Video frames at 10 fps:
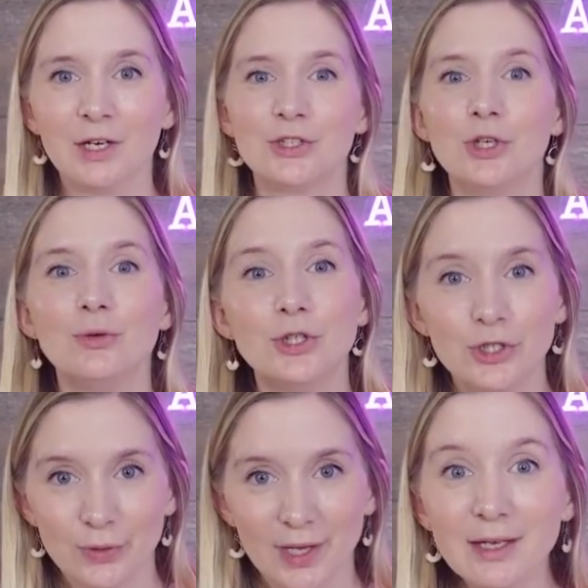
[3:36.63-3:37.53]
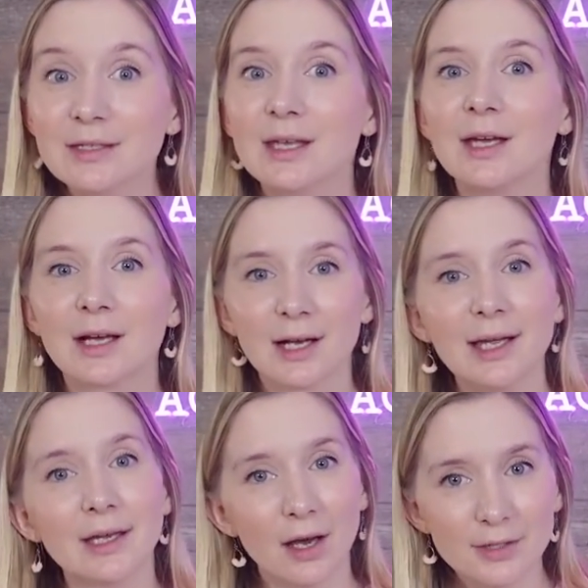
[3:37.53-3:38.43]
So to do this,
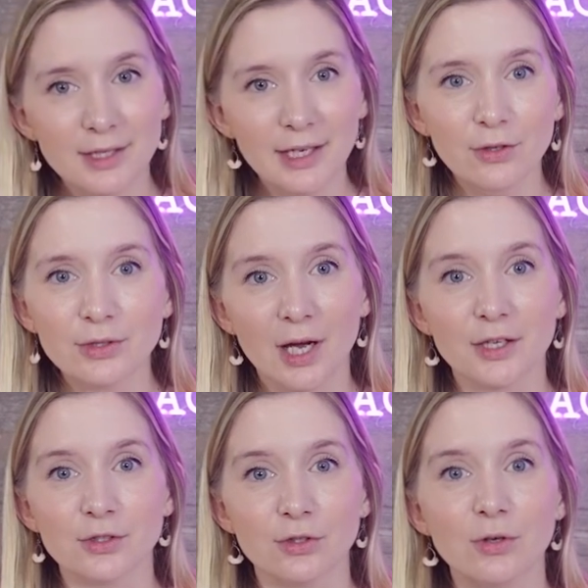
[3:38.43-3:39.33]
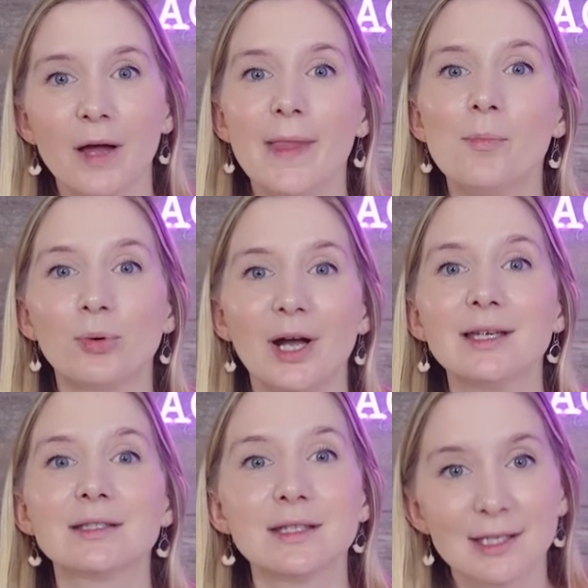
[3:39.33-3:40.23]
click underneath your title and then press the